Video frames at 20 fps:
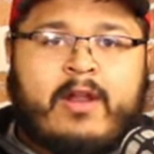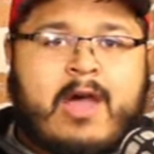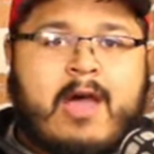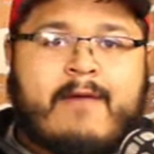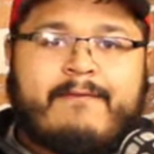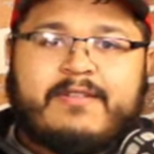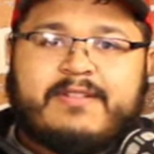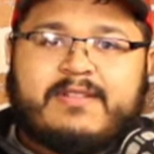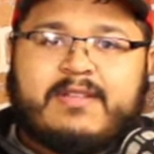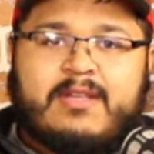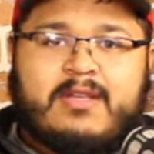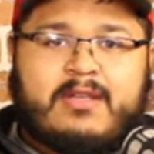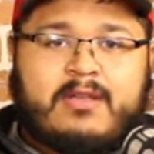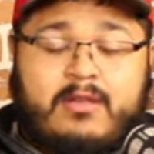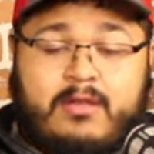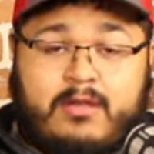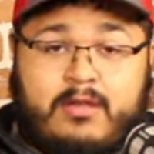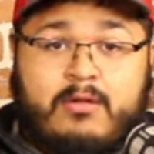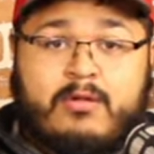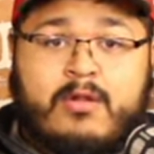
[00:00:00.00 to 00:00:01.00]
And obviously,
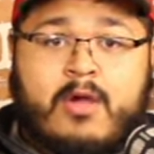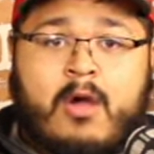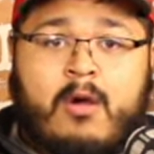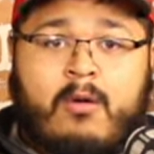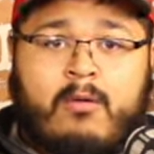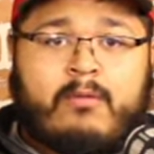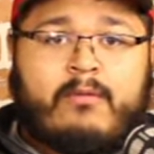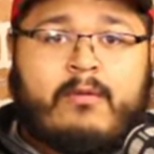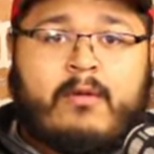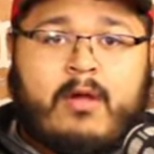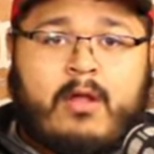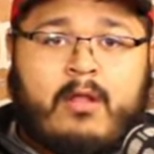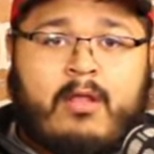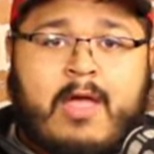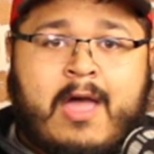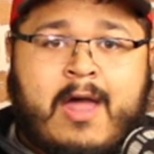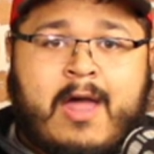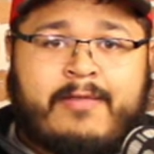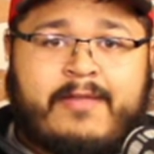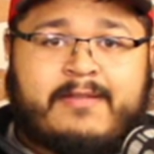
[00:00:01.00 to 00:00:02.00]
a
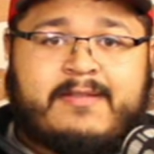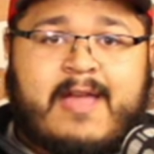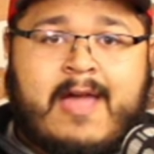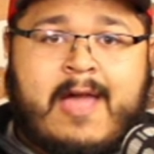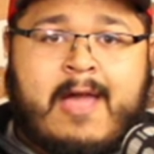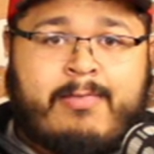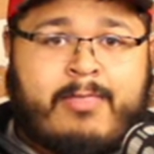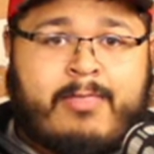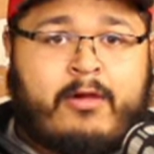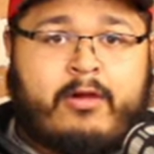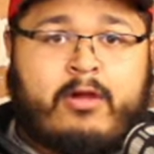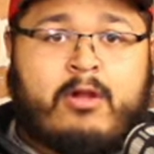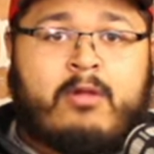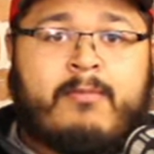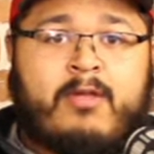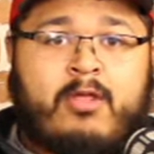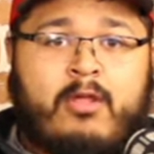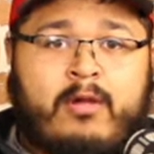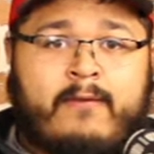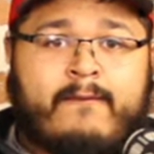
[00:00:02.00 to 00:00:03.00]
lot of the time they're going
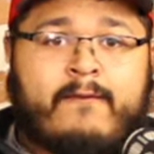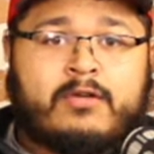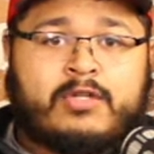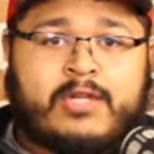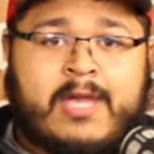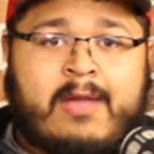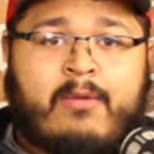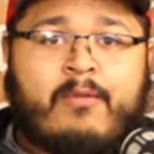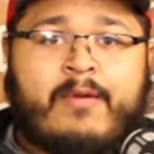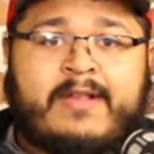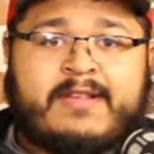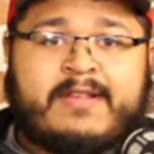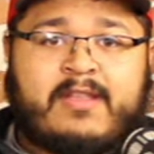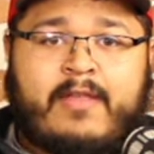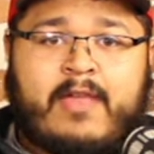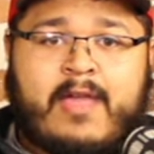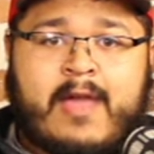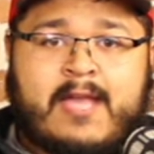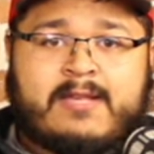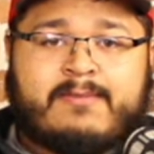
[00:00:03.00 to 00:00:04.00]
to be looking for Jake when he's
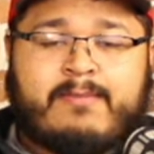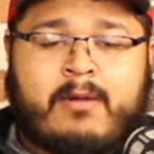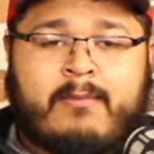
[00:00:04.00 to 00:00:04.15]
on the ice.